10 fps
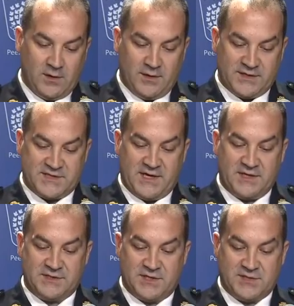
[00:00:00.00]
The
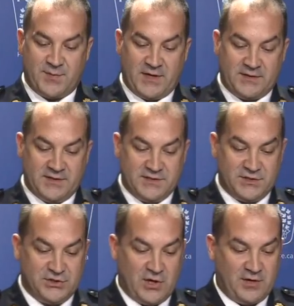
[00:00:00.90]
second suspect is
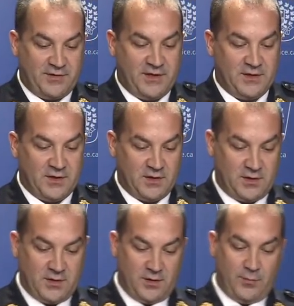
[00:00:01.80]
Jonathan
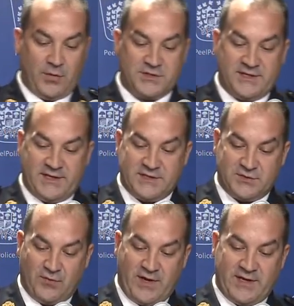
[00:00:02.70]
Martinez
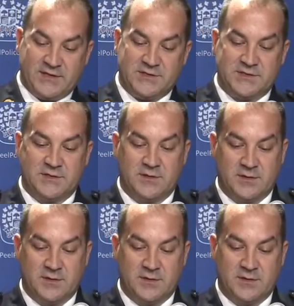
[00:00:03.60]
Reyes,